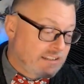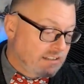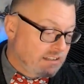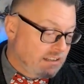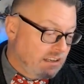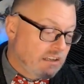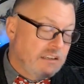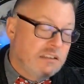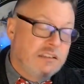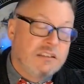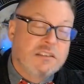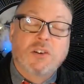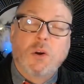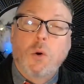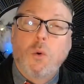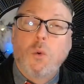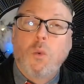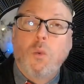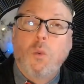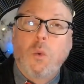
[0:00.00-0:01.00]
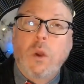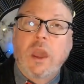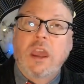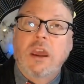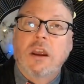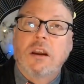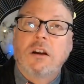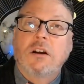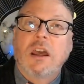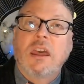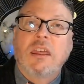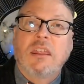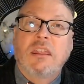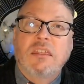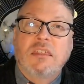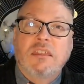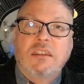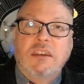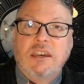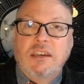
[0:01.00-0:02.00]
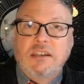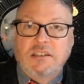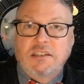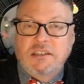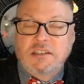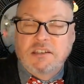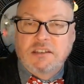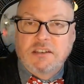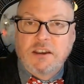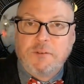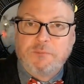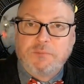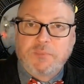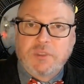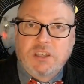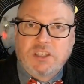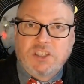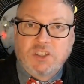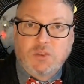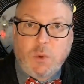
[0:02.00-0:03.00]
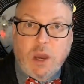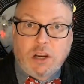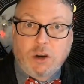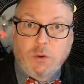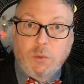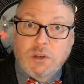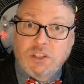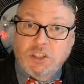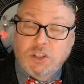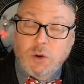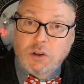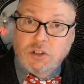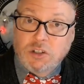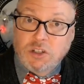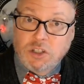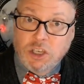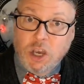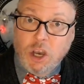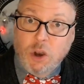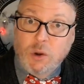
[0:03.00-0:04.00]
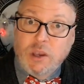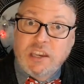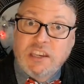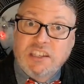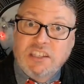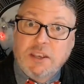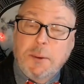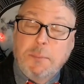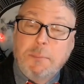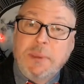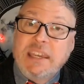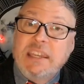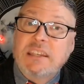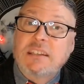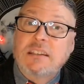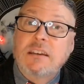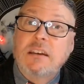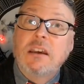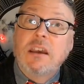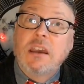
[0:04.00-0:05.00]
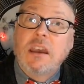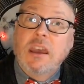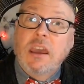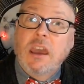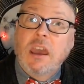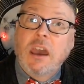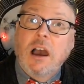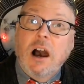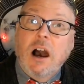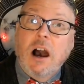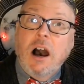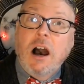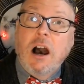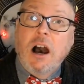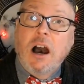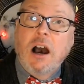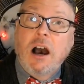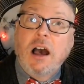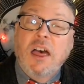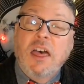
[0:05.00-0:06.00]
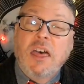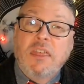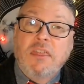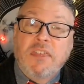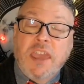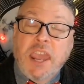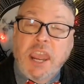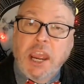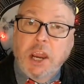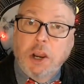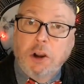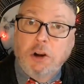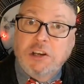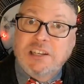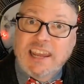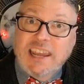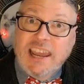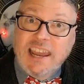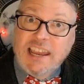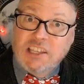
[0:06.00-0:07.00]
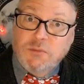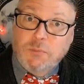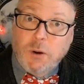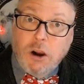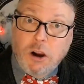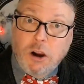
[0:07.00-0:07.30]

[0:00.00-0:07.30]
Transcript: is where this sweater was going to go, is to meet their dance